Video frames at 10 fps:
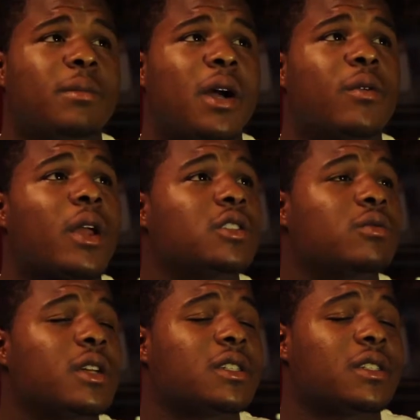My
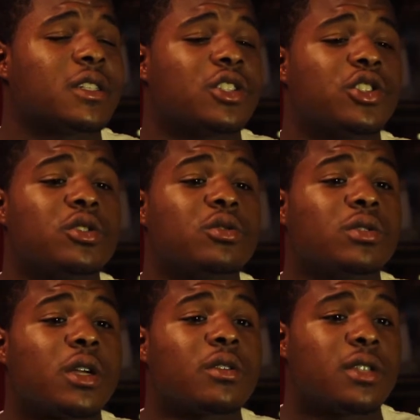graduation is June
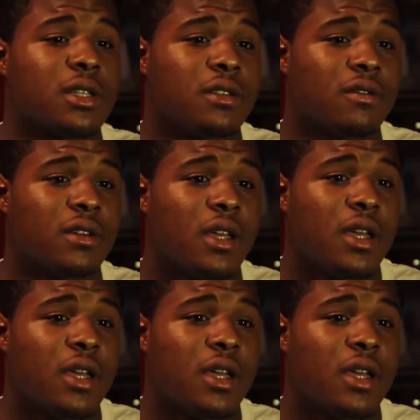13th,